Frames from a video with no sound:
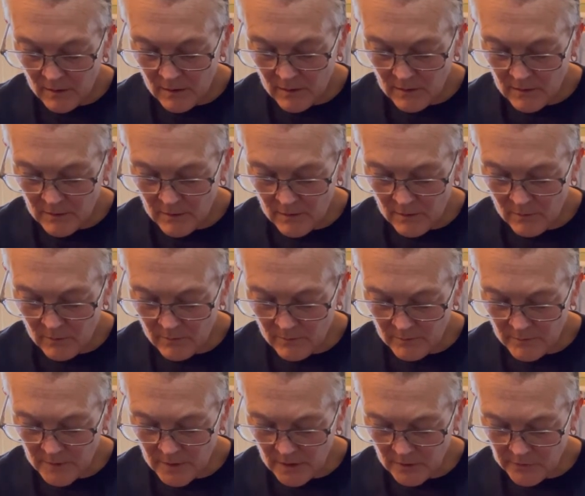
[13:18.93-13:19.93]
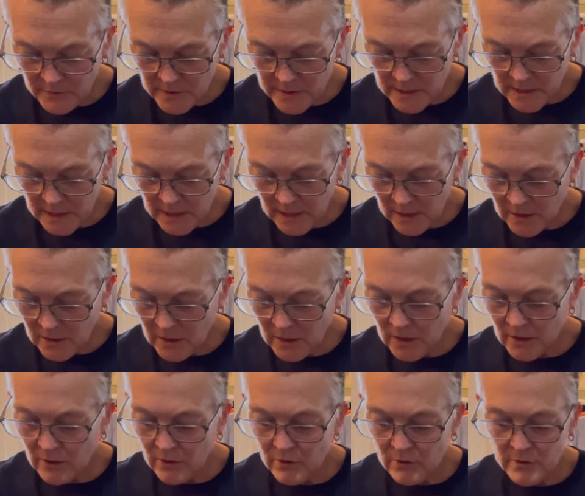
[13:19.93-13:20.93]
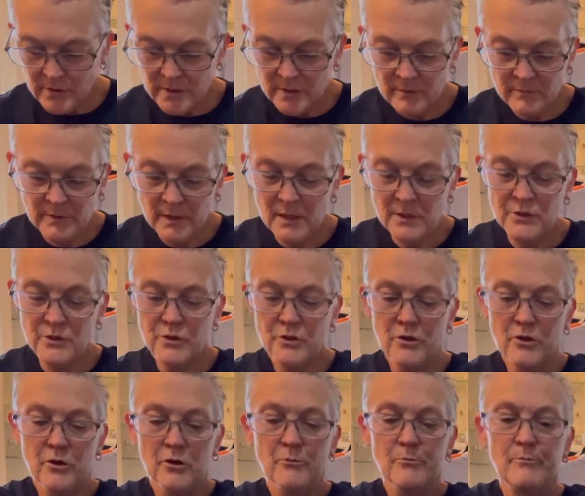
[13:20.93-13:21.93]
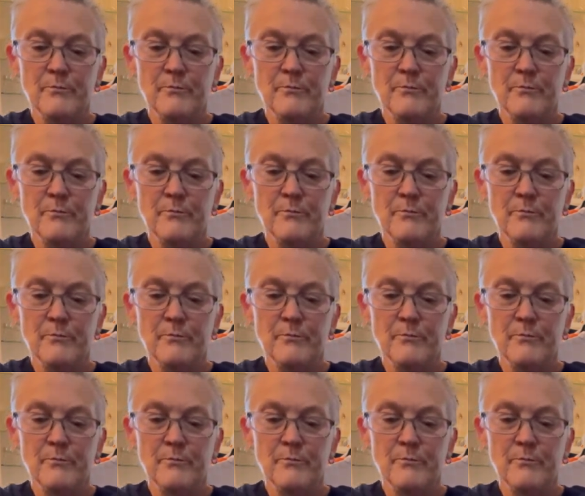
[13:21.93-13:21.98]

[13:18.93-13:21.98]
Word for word: No, don't see a year, so I'm not sure,